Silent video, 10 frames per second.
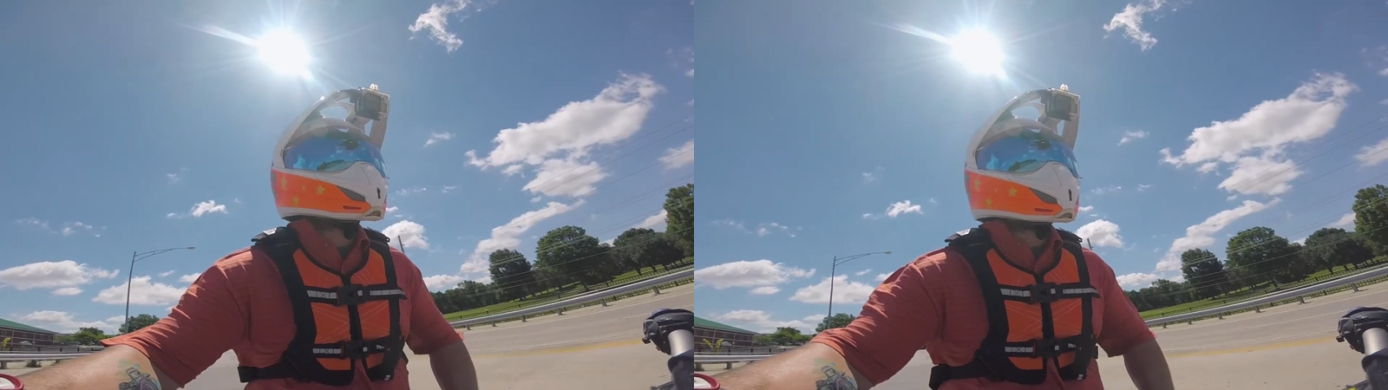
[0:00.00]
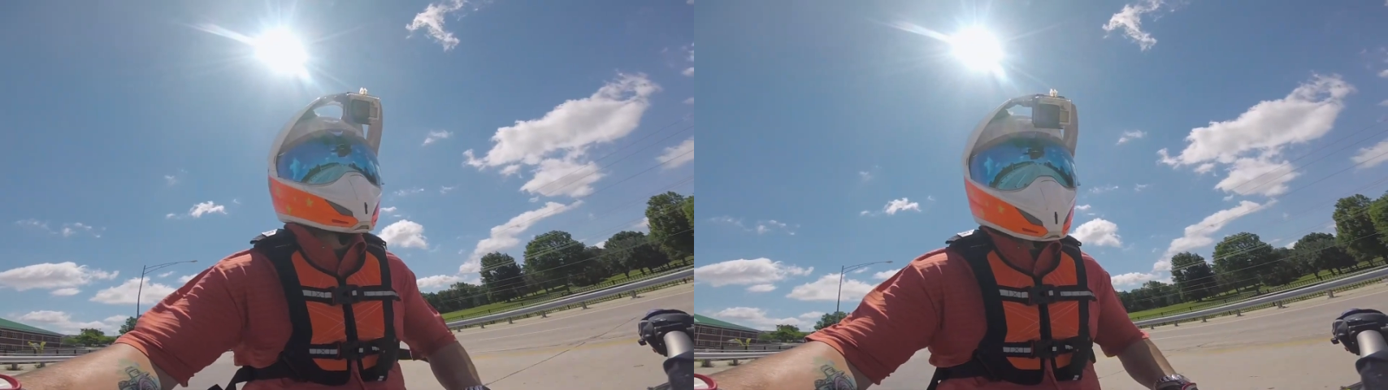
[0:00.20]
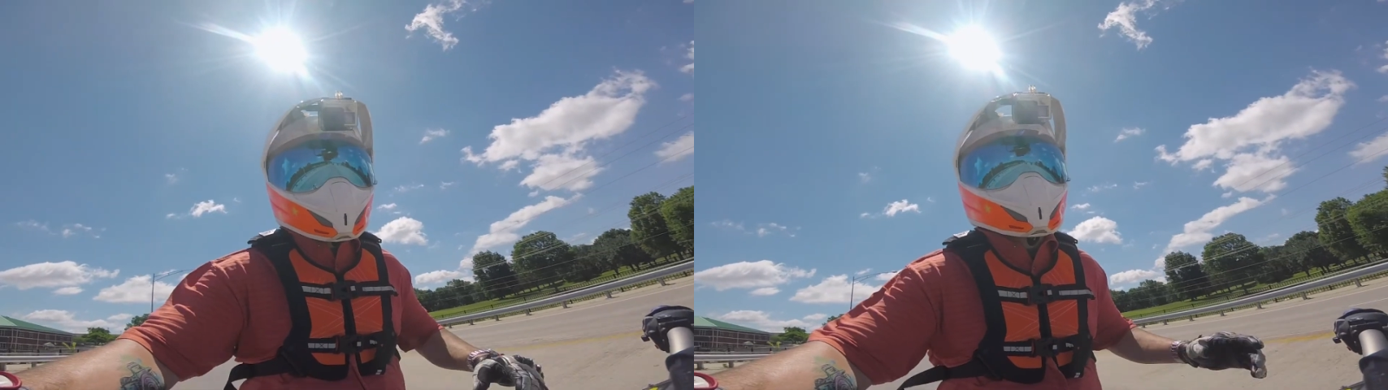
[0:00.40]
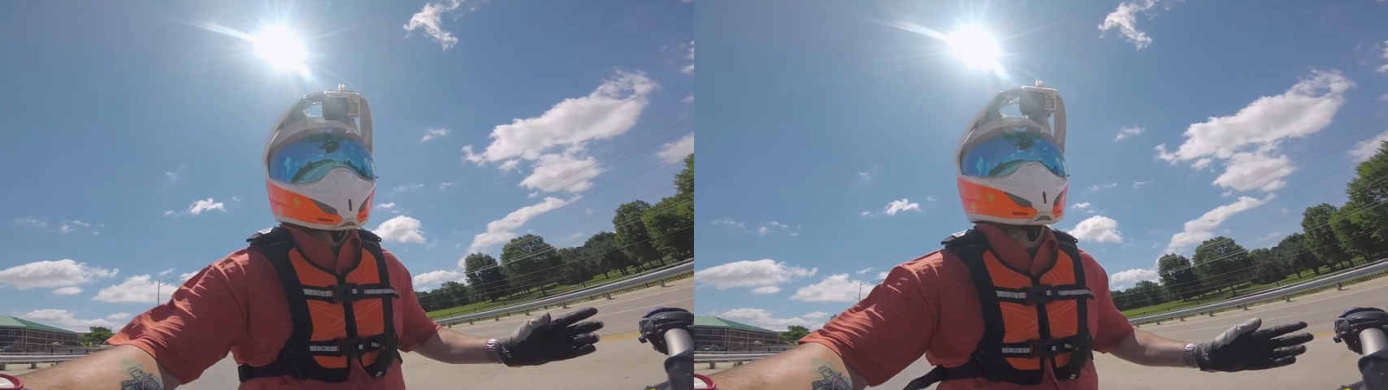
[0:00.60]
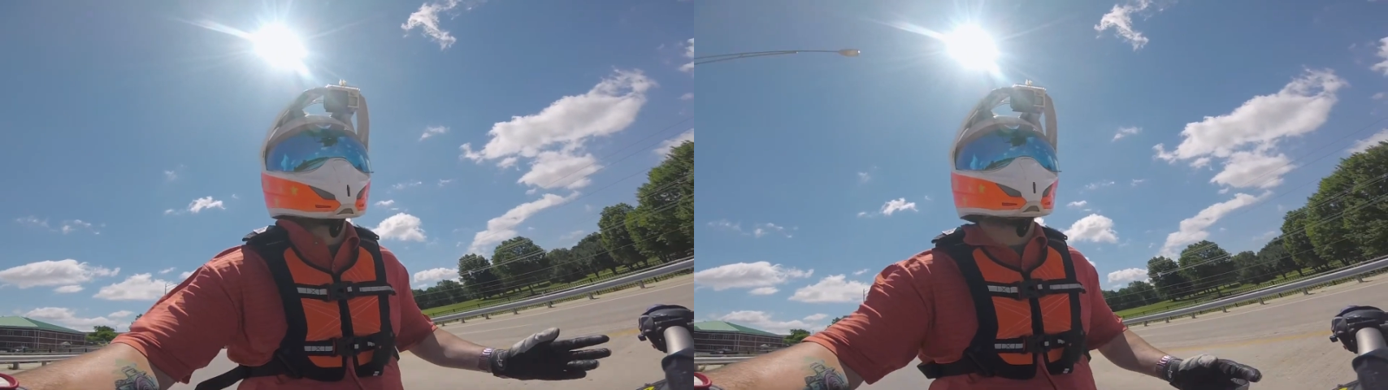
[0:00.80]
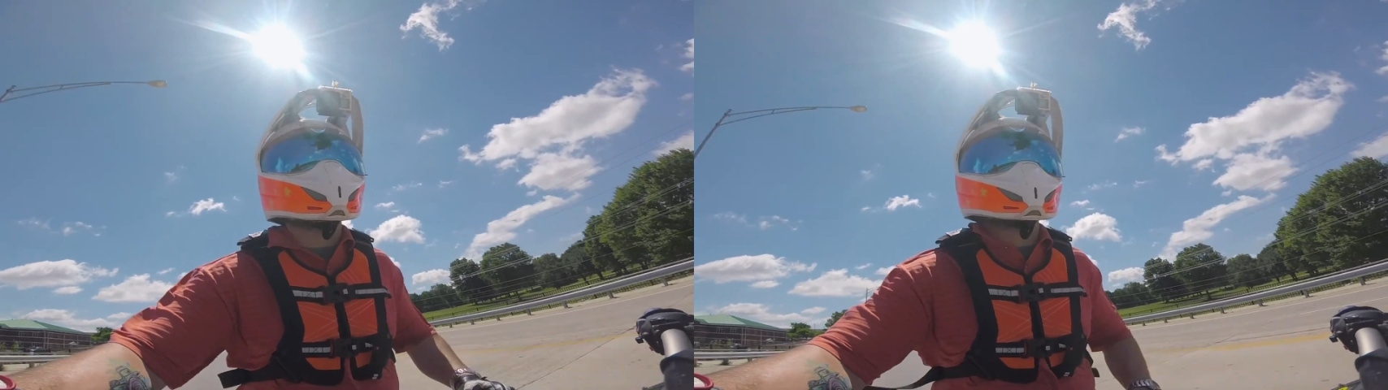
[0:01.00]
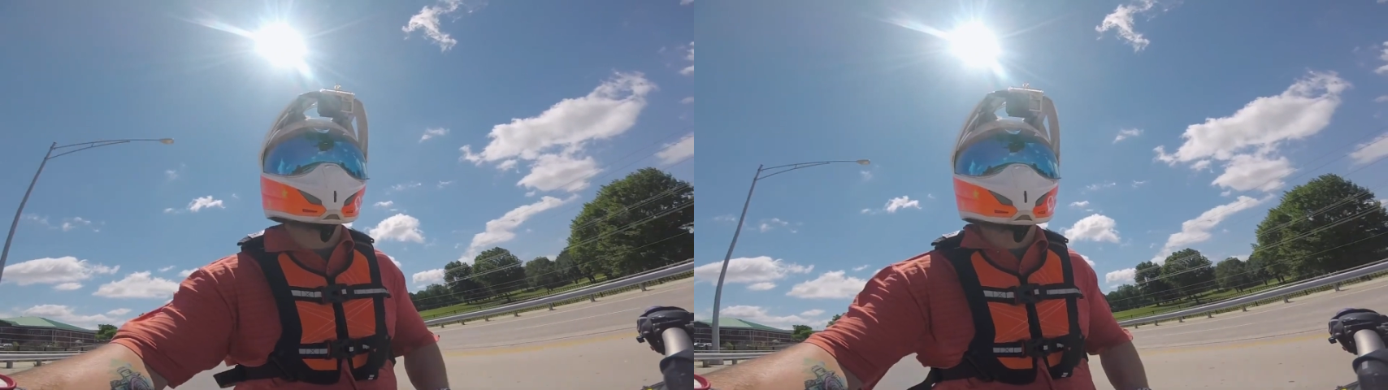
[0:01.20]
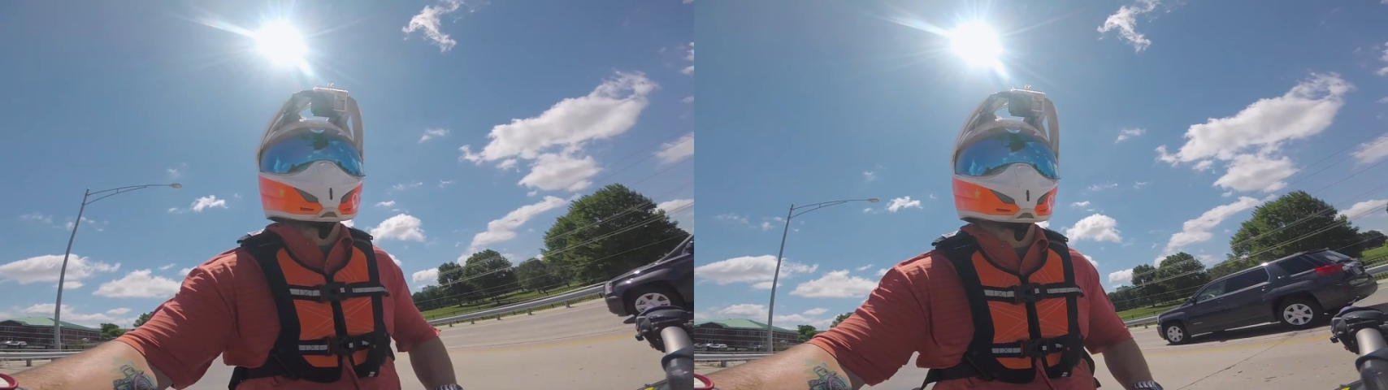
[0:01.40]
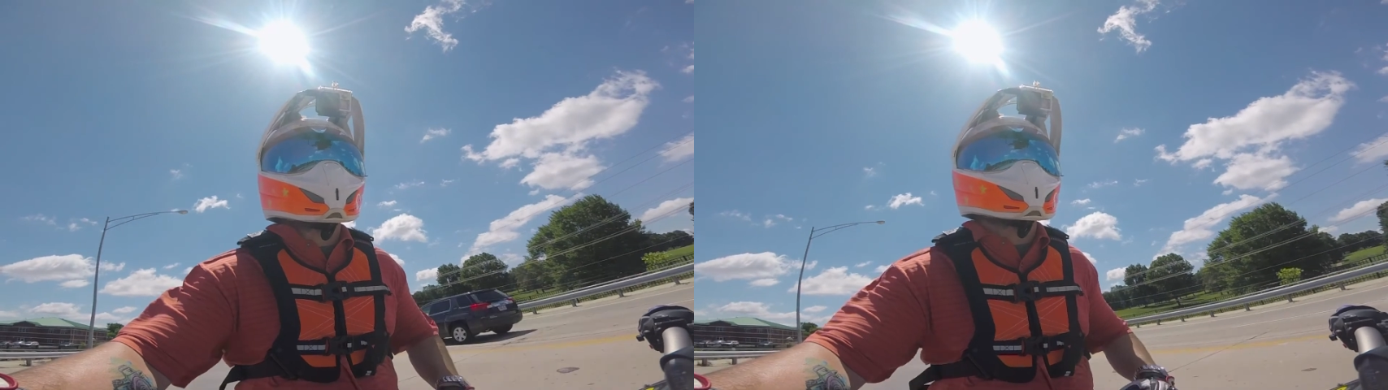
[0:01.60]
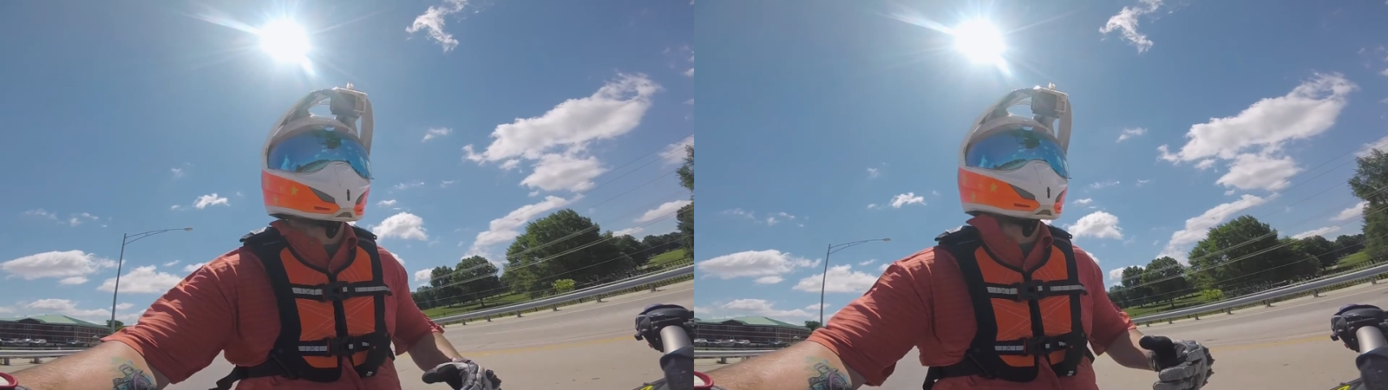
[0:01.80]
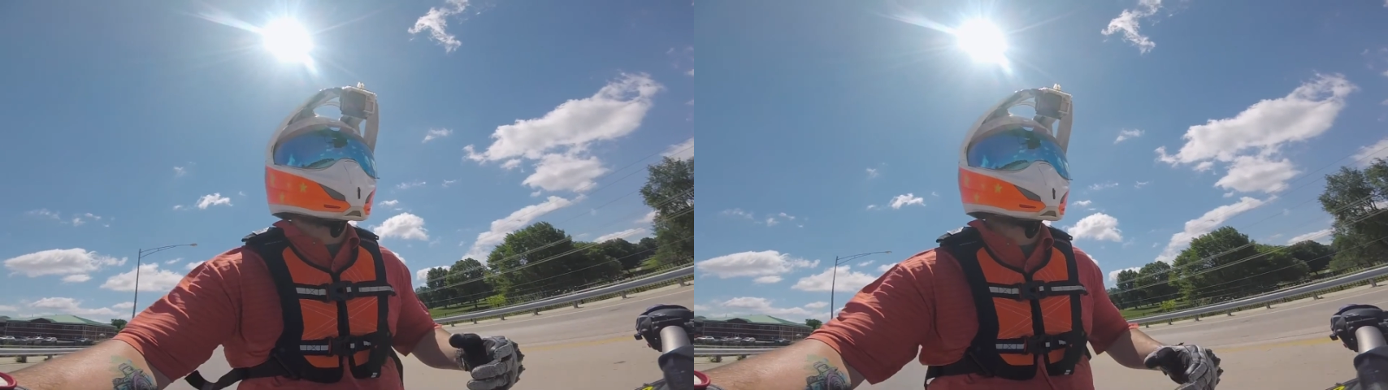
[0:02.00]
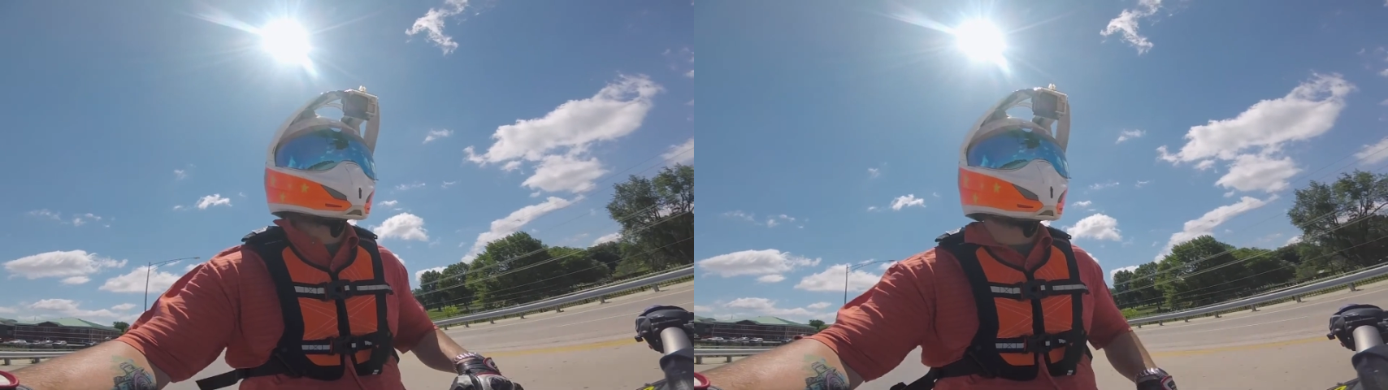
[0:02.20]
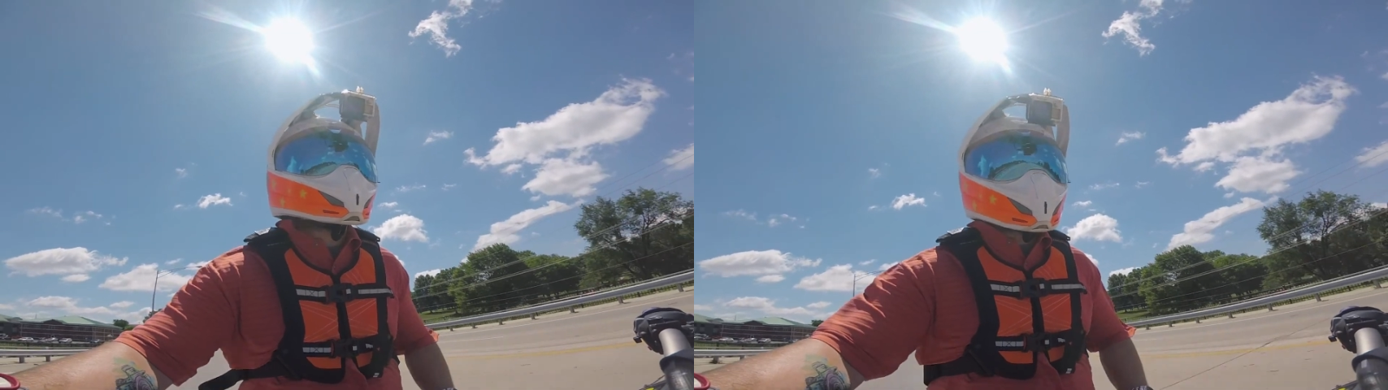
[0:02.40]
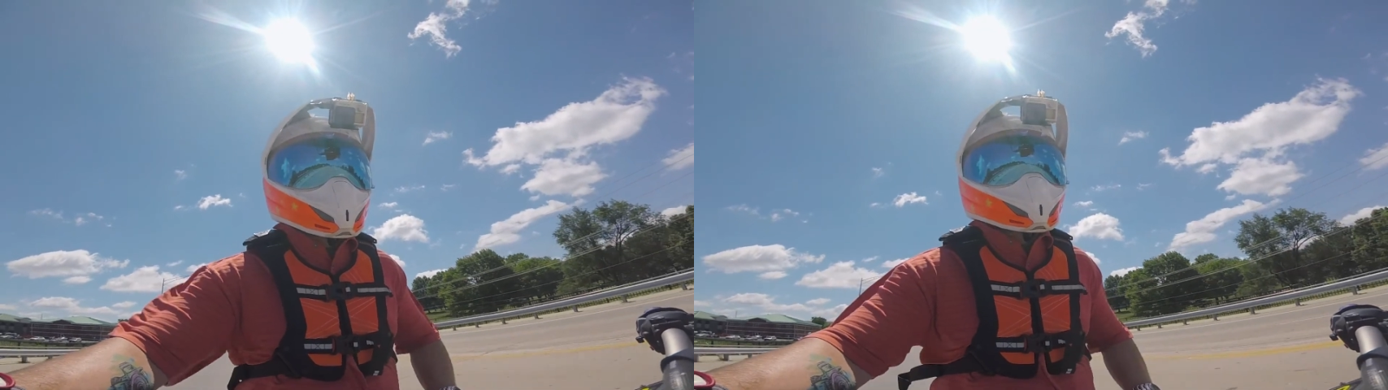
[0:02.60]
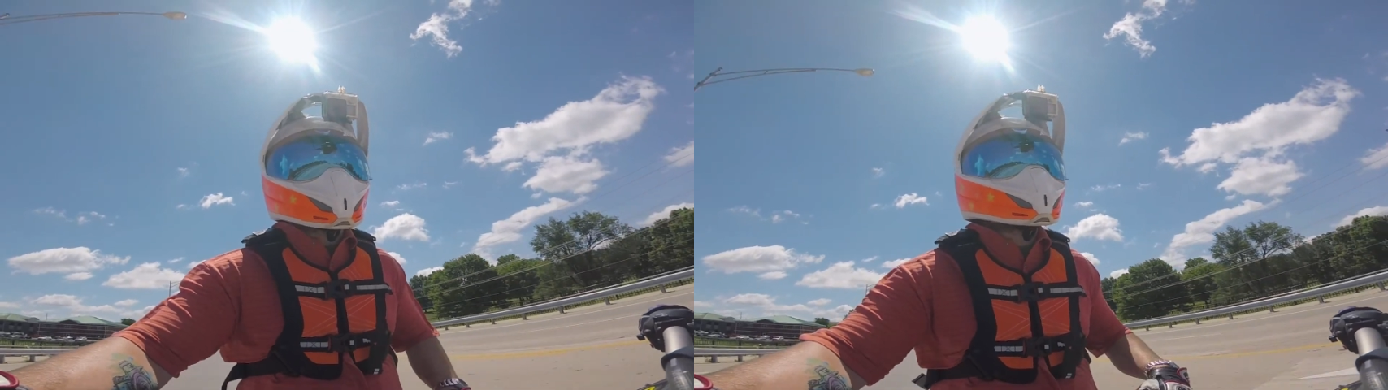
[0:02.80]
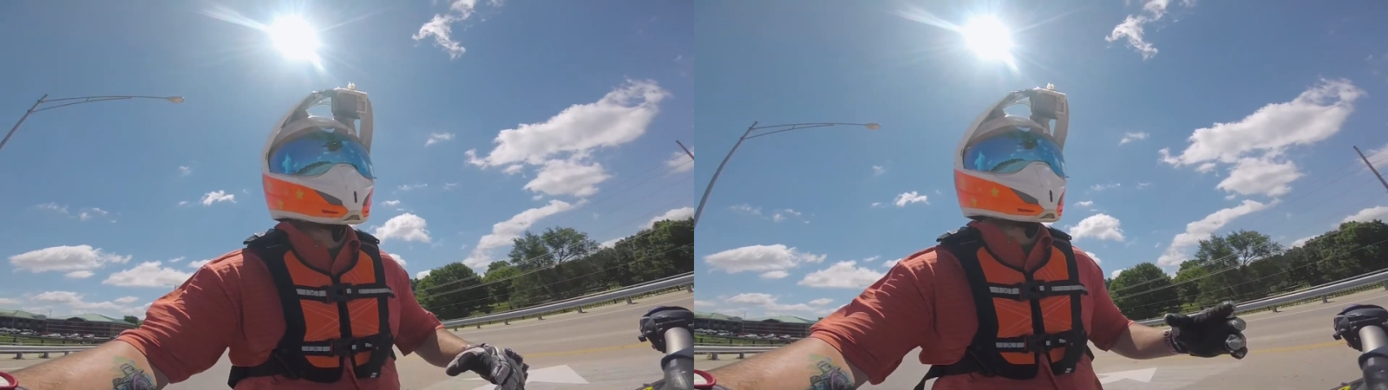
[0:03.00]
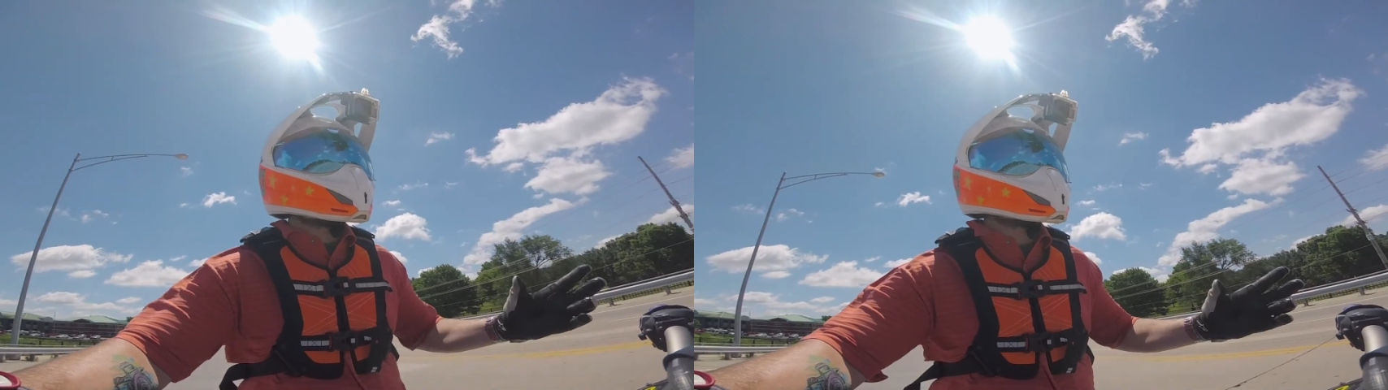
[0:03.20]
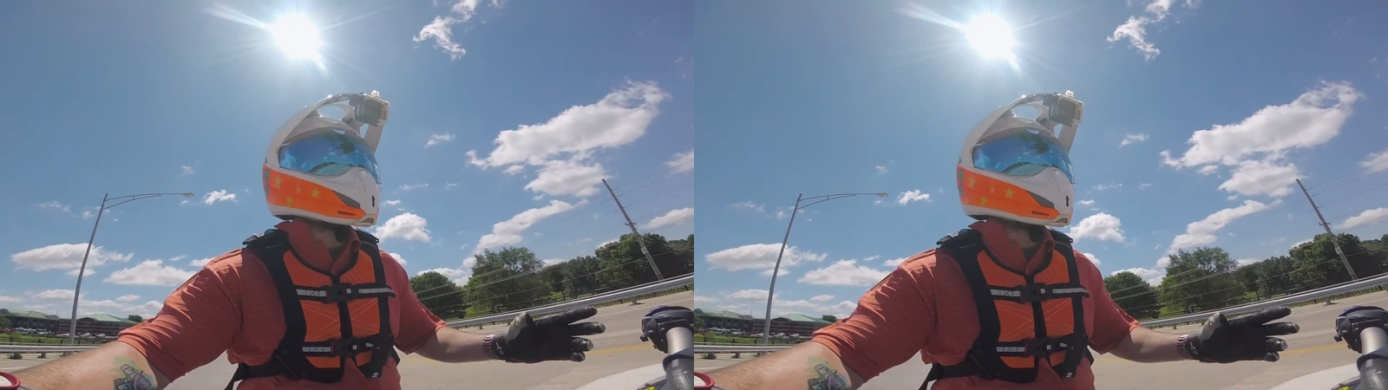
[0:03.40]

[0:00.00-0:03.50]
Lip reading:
Nobody's mouth can be seen.